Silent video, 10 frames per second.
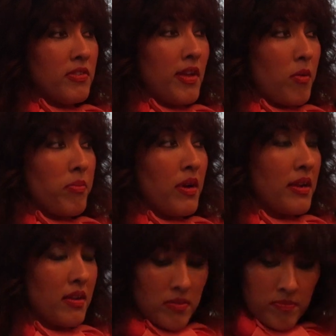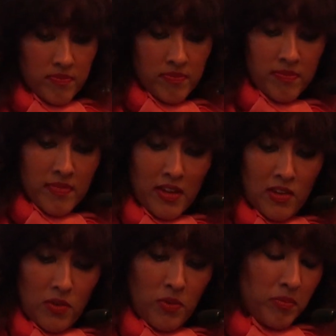this outbreak.
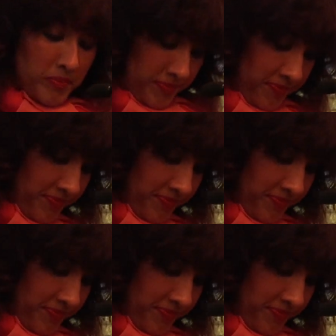Thank you.